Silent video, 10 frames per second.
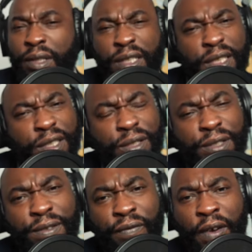Just your
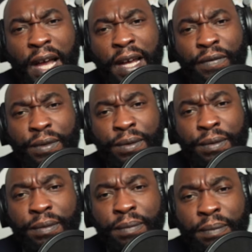survival
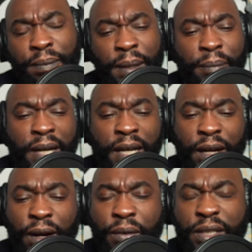my mind
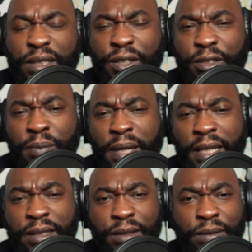always goes
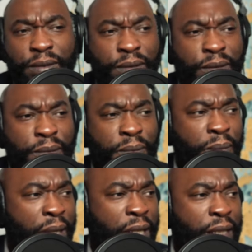back to
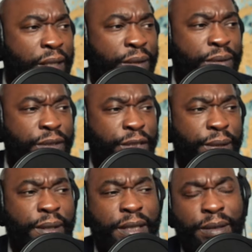my alone
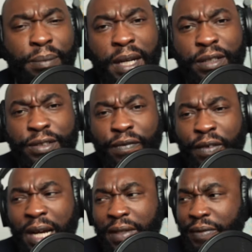show that's about
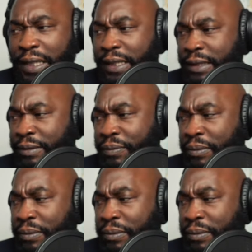survivalists.